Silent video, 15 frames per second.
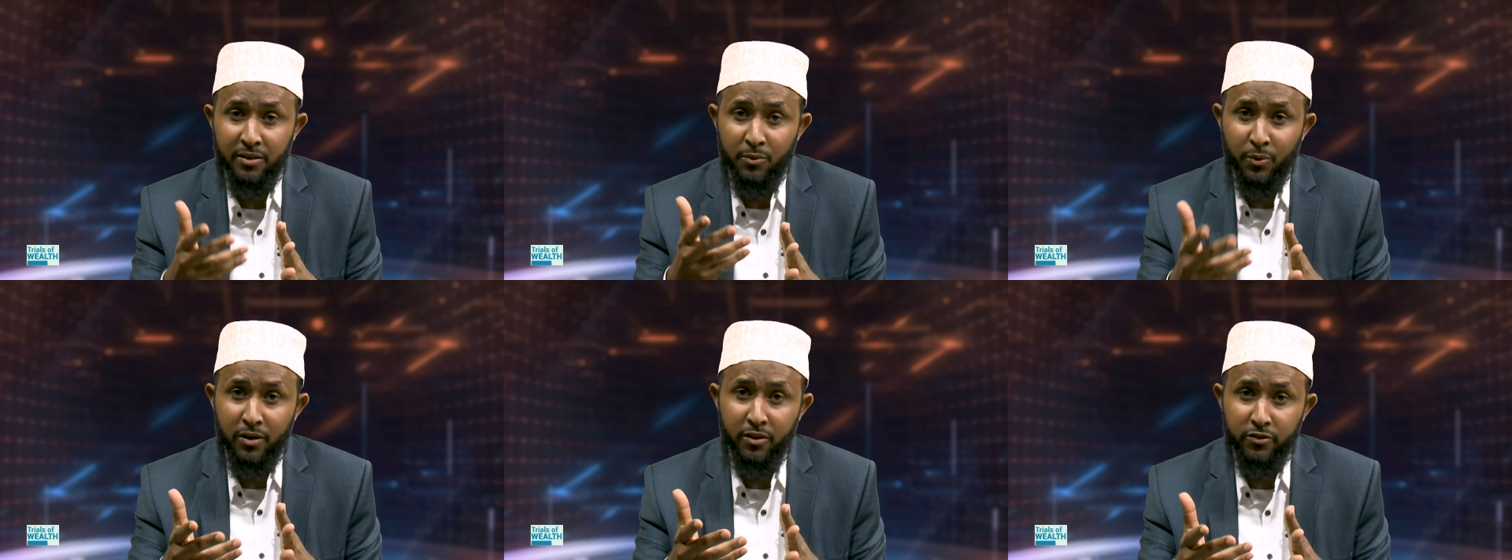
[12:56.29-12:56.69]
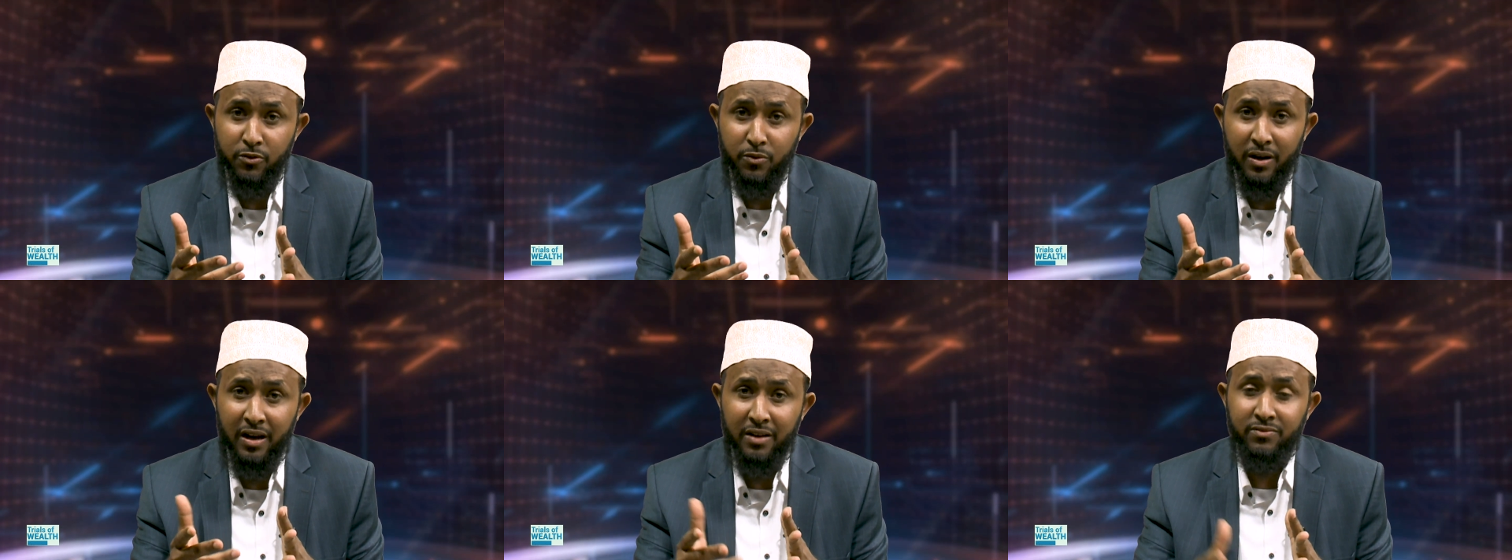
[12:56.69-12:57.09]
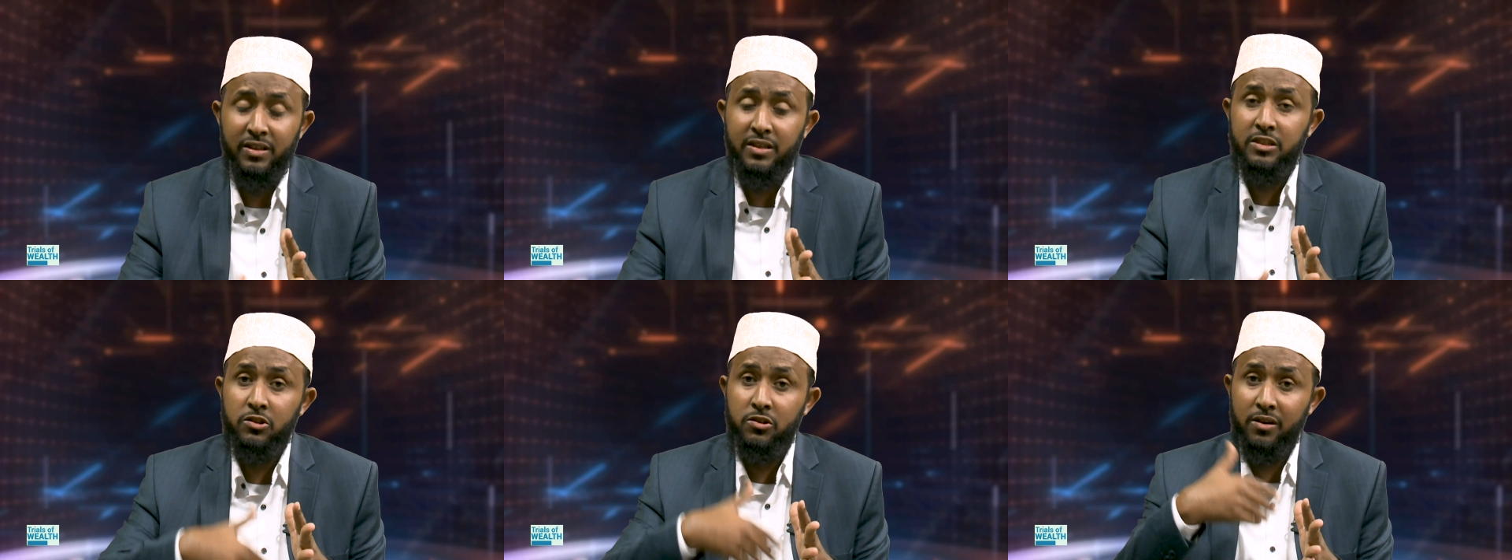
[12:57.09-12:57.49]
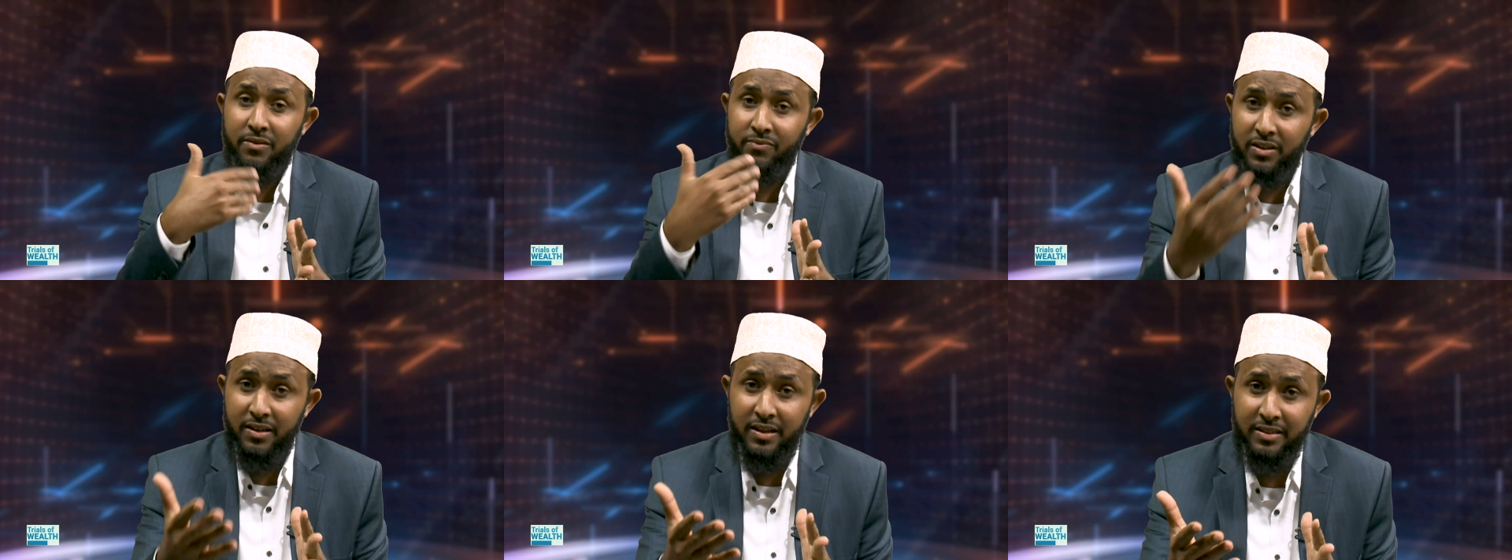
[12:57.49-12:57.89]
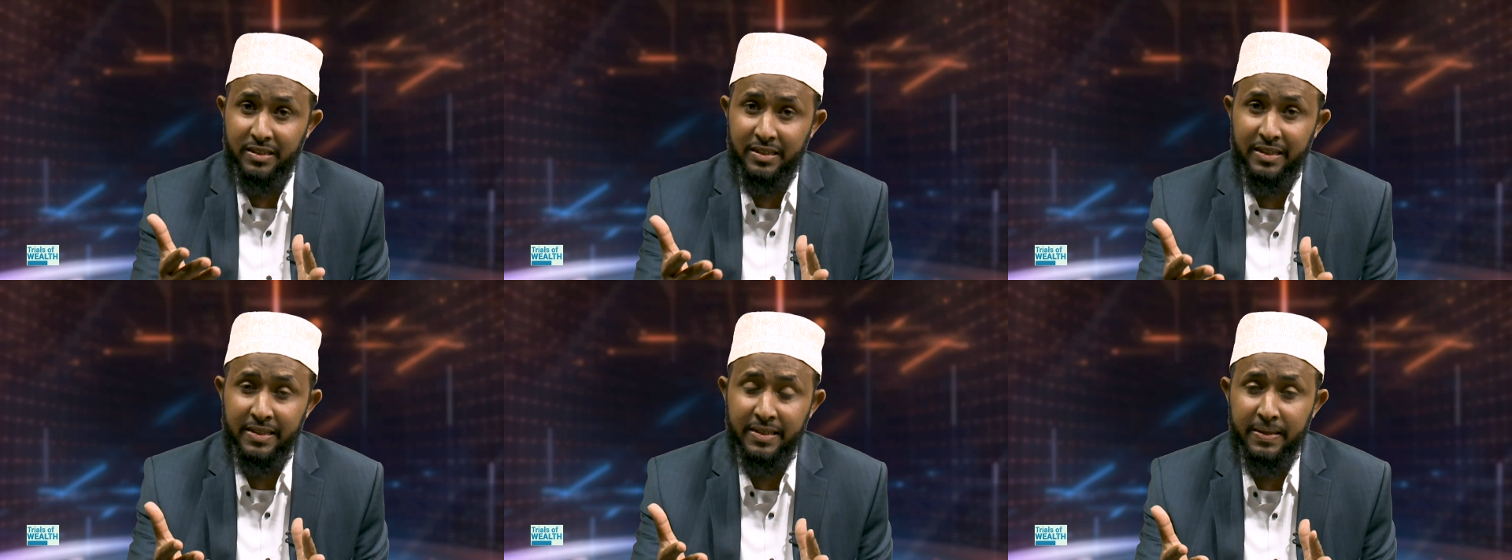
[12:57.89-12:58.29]
the wealth you have
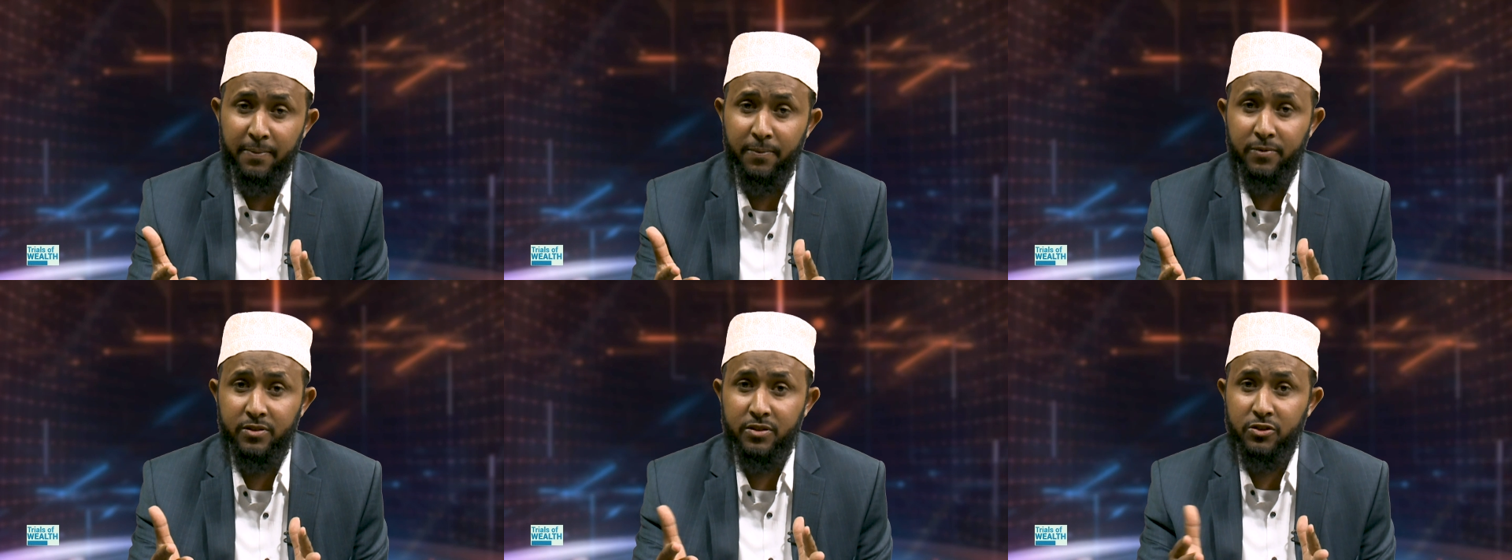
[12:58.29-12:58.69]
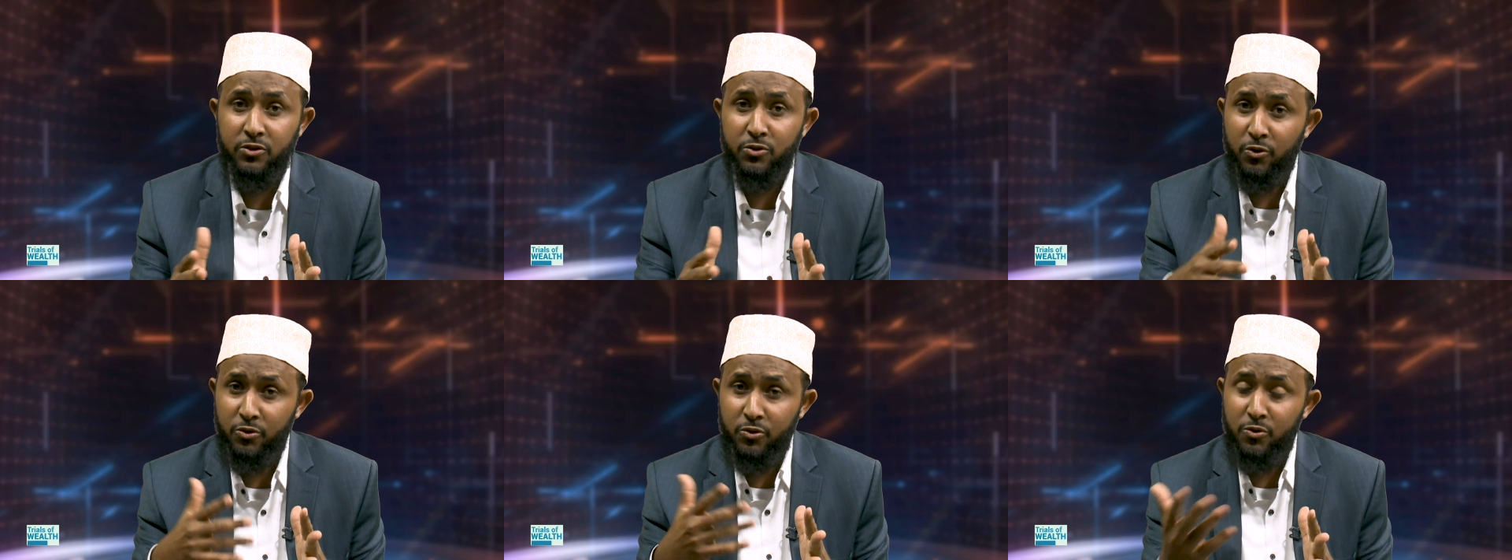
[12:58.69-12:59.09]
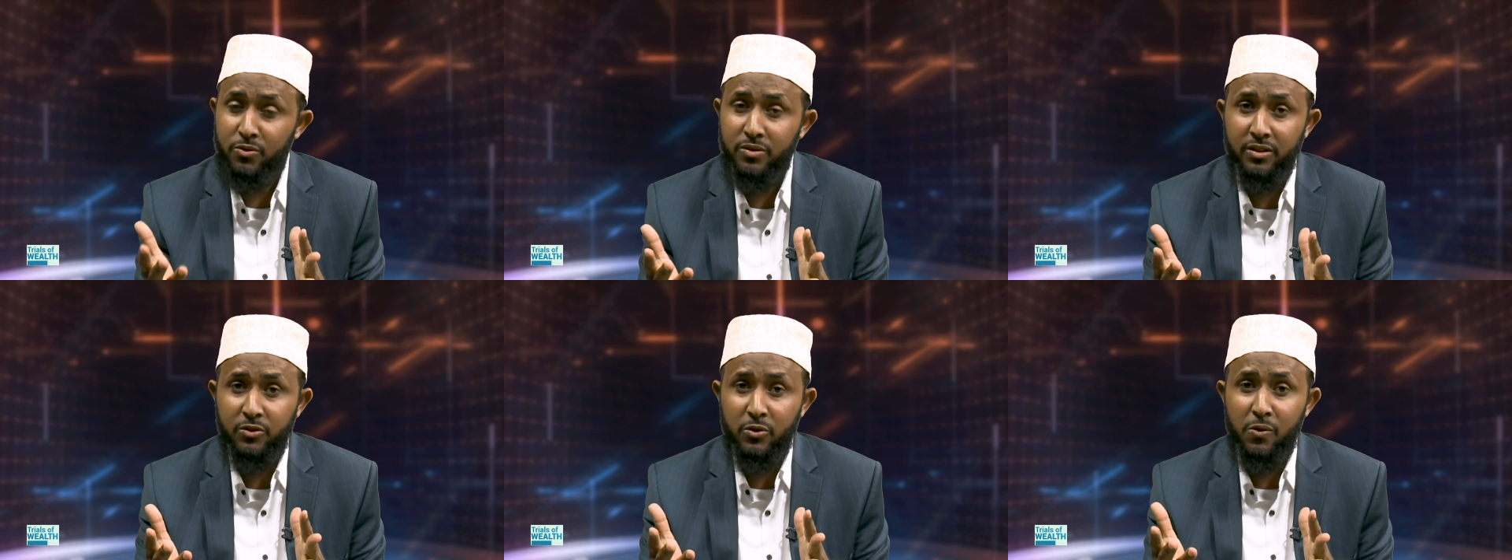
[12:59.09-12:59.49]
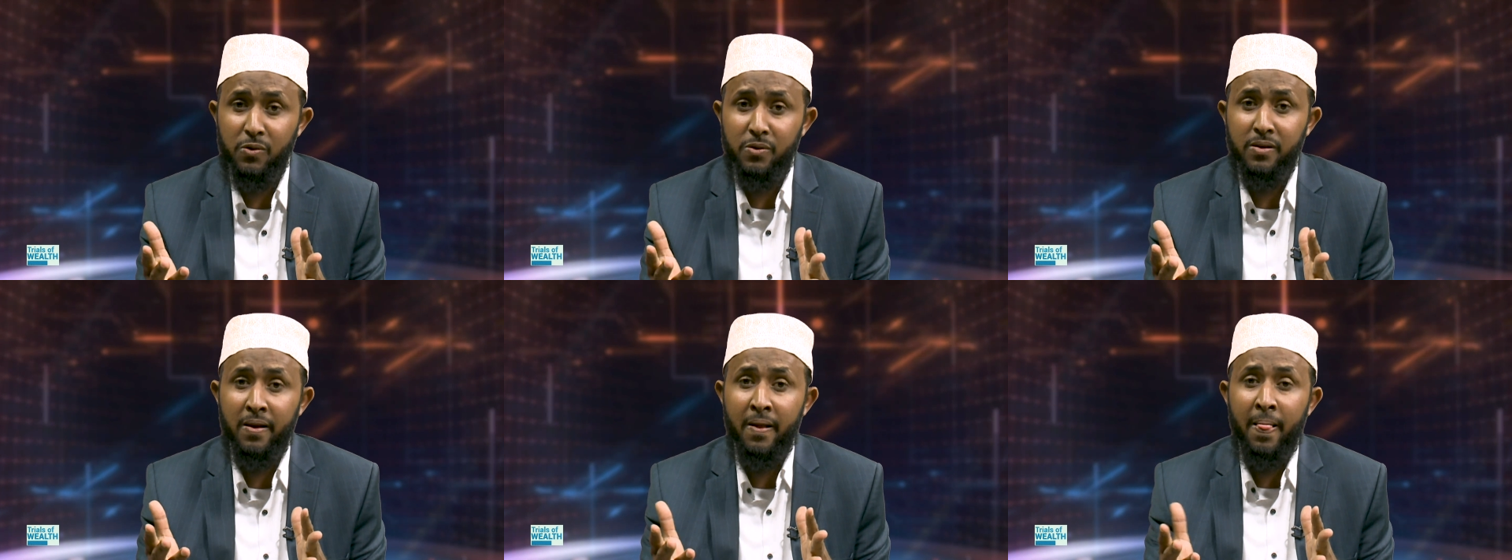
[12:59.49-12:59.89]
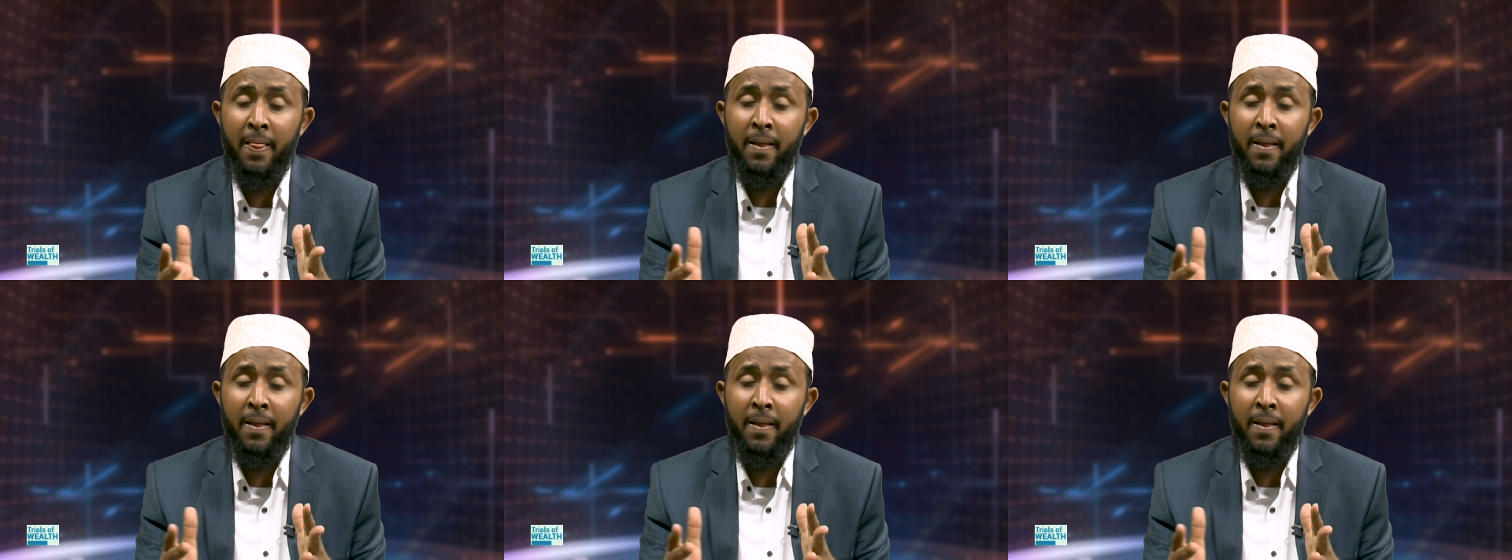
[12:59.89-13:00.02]
extravagantly, which is not good at all,